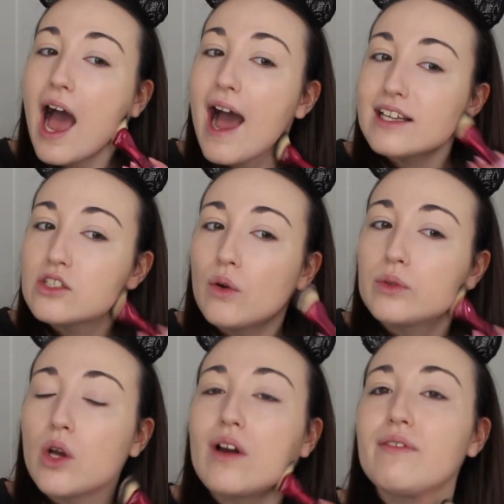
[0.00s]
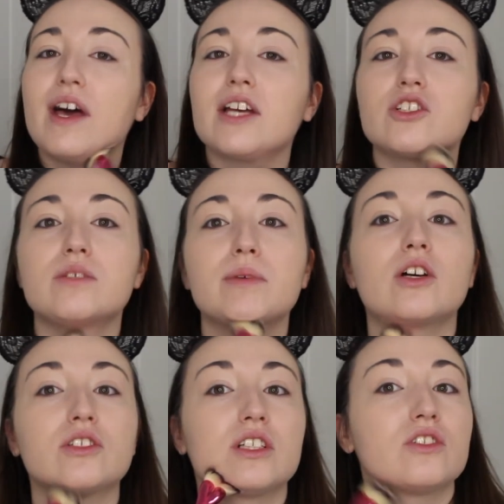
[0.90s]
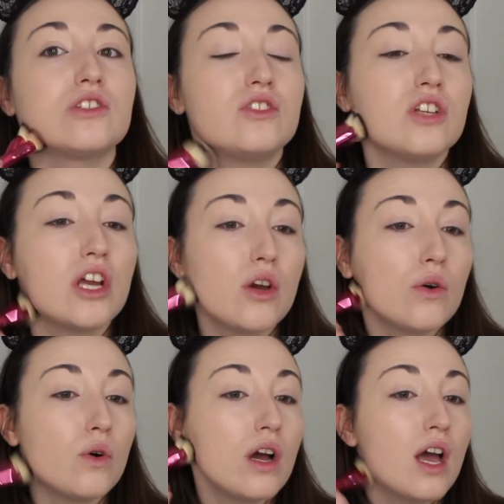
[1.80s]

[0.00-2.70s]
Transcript: I don't know if that's just because it's new,